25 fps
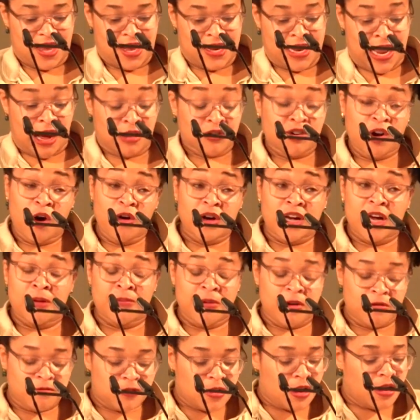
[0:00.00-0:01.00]
Now, don't get
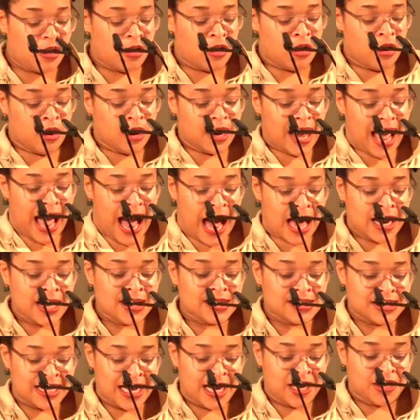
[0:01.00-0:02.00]
me wrong,
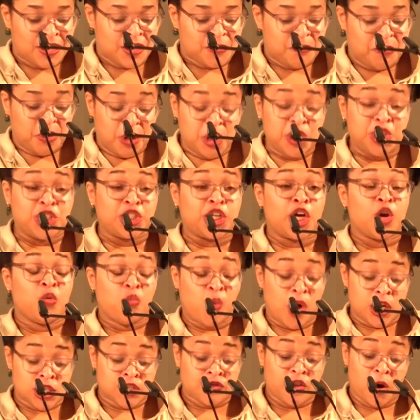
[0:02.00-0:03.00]
Alexander Pushkin
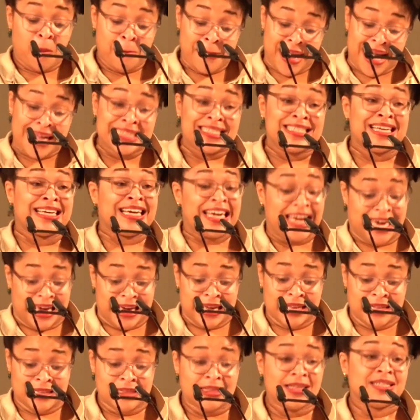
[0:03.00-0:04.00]
was a romantic
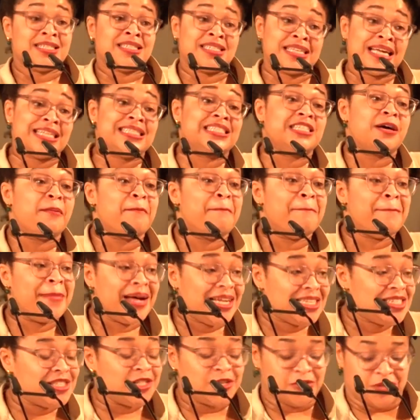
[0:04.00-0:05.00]
in the
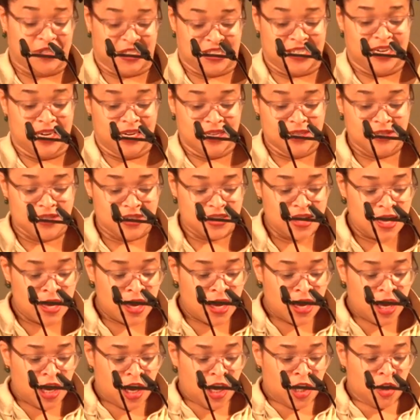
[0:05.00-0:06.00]
sentimental sense.
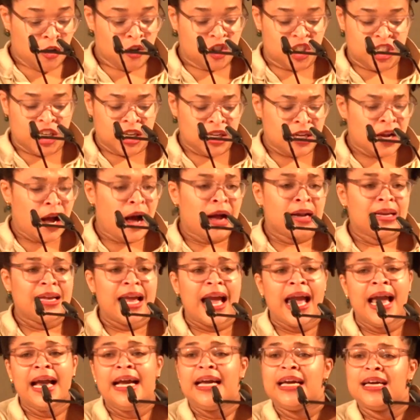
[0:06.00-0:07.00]
Eugene
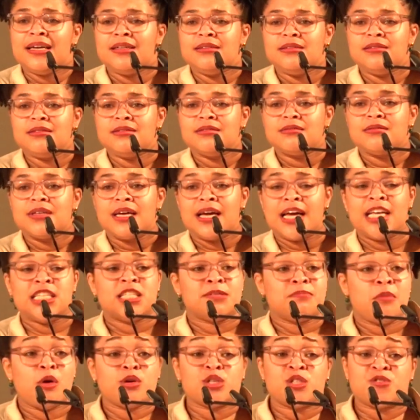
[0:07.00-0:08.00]
Onegin,
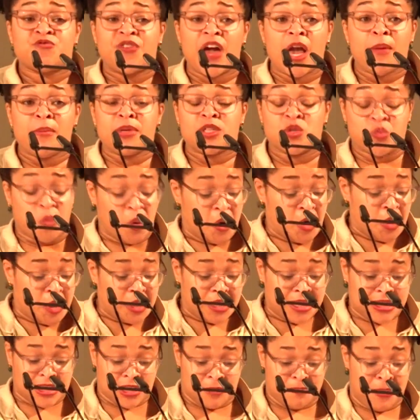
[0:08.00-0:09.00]
his most famous
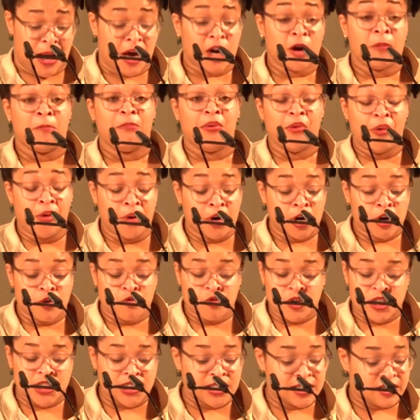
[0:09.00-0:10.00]
work, is about a bored
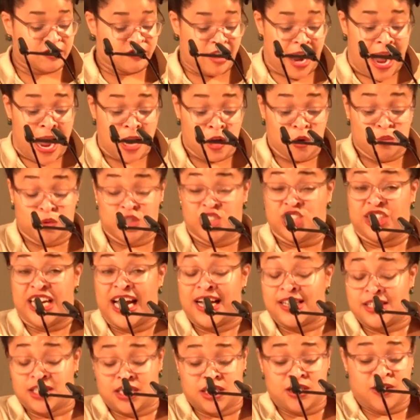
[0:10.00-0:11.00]
aristocrat who
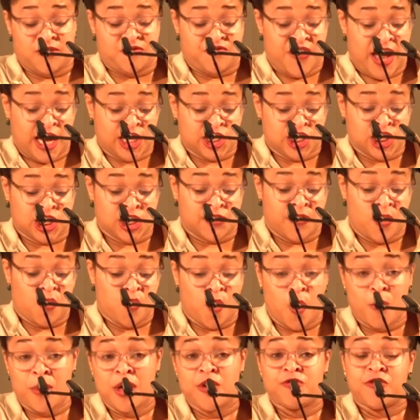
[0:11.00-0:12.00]
rejects the affections of a
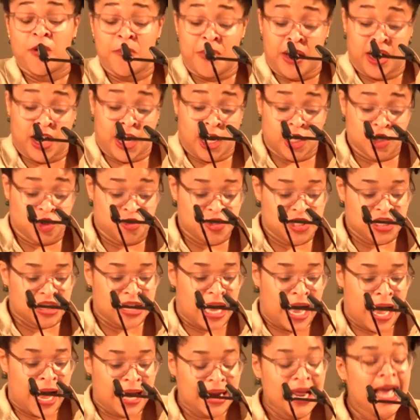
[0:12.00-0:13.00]
woman from the
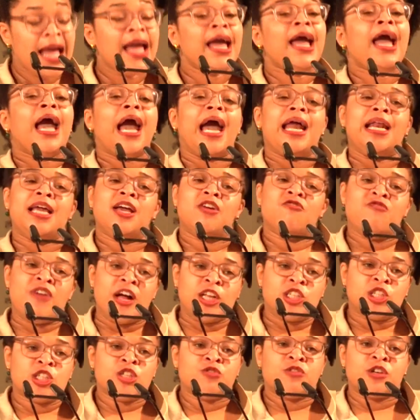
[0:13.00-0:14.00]
countryside, and he
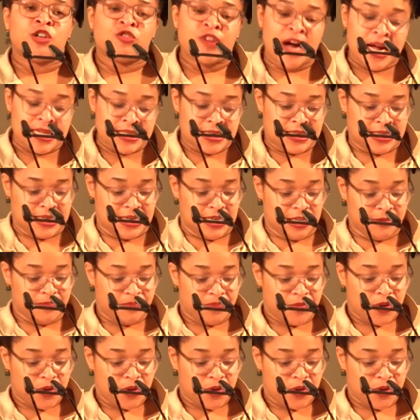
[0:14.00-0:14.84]
eventually regrets it.